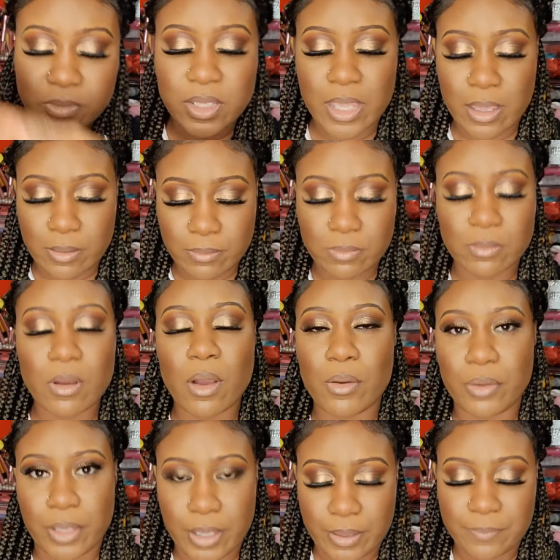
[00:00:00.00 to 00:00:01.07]
Yeah.
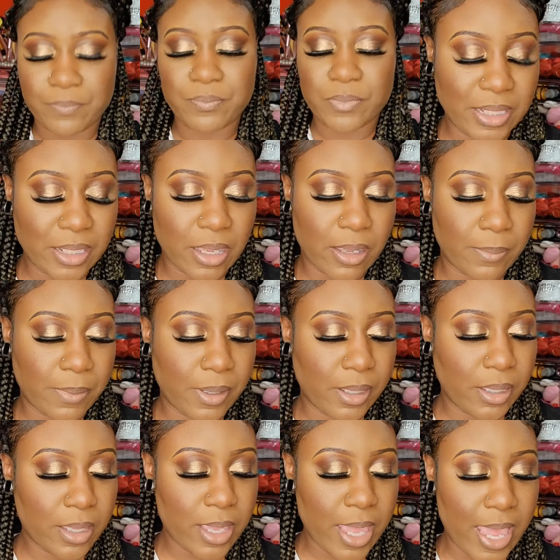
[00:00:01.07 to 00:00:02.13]
Oh, yeah. Picked up
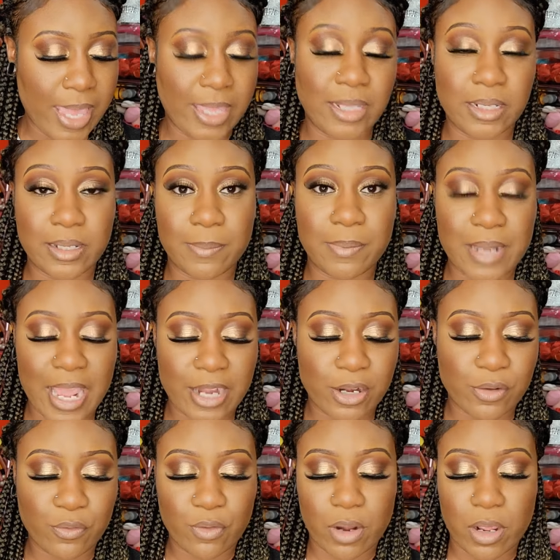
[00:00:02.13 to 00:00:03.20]
a lip
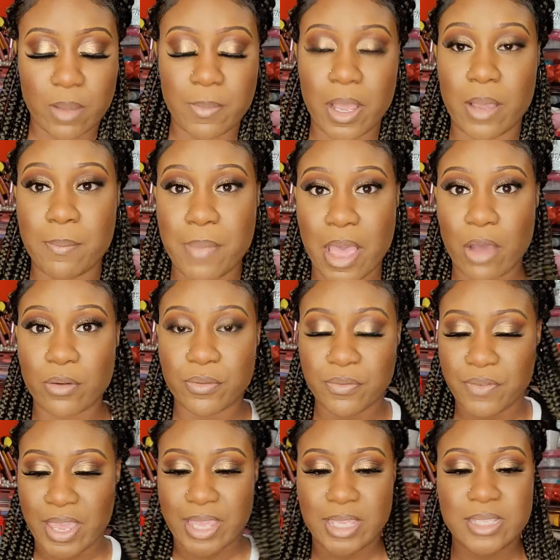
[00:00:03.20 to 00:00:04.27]
liner from About
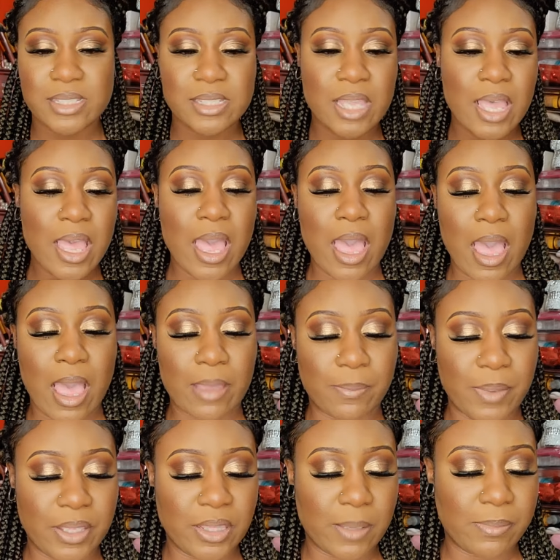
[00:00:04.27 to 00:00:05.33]
Face. I
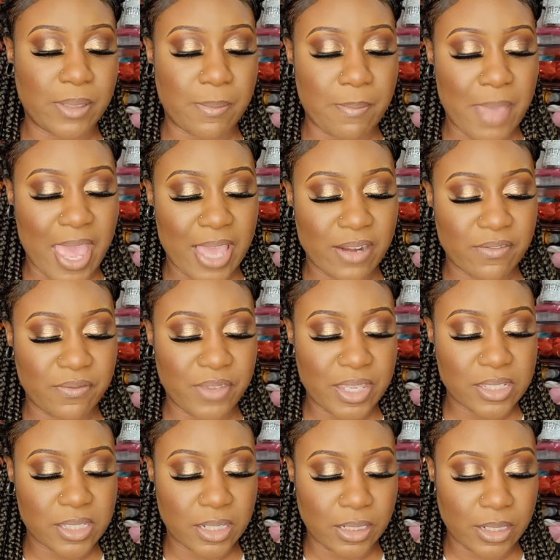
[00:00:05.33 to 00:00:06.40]
picked up the matte
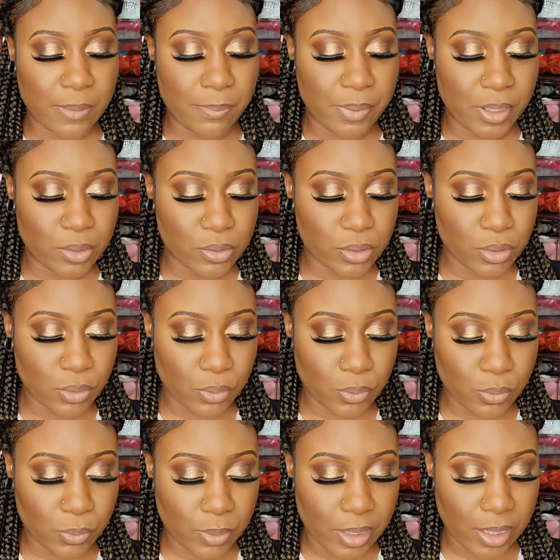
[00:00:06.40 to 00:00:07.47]
fix to lip
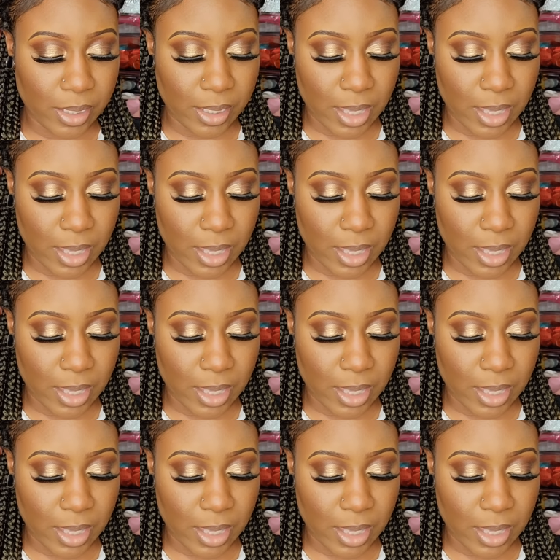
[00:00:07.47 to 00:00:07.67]
pencil.